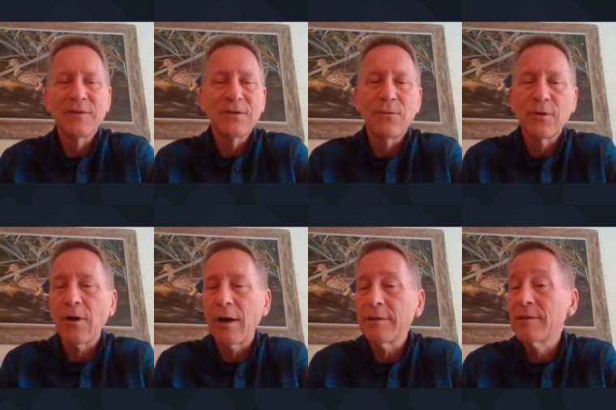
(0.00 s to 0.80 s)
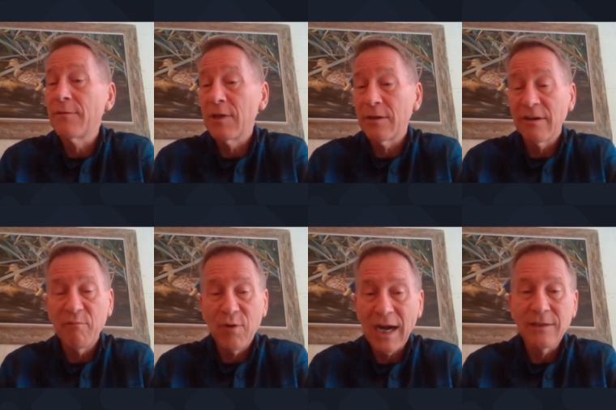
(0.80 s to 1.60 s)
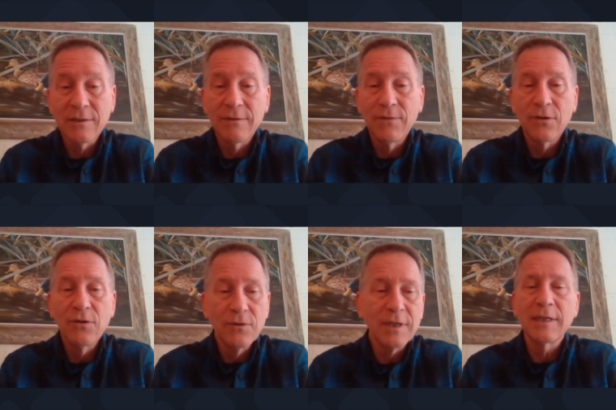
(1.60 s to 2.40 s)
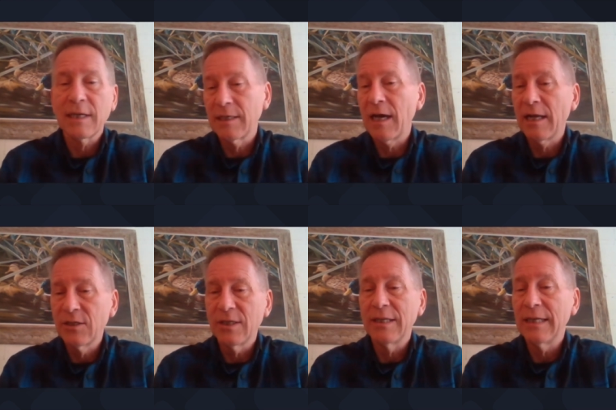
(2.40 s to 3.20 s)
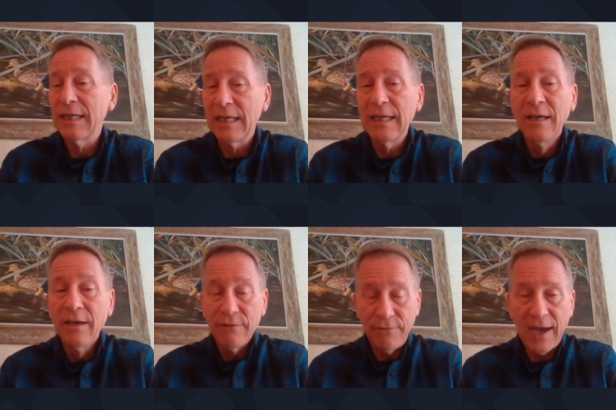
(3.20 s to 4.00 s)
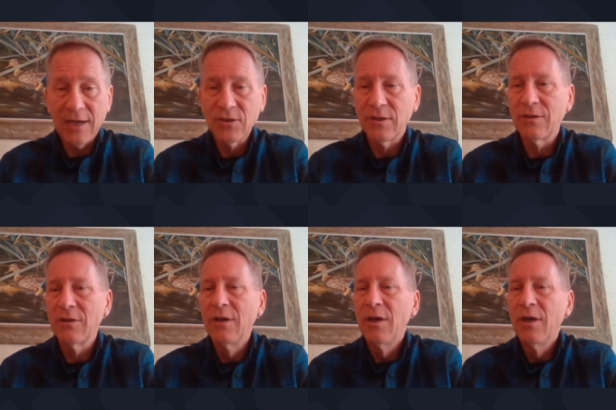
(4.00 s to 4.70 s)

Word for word: And so regardless of the area of practice, if you're using technology in any fashion,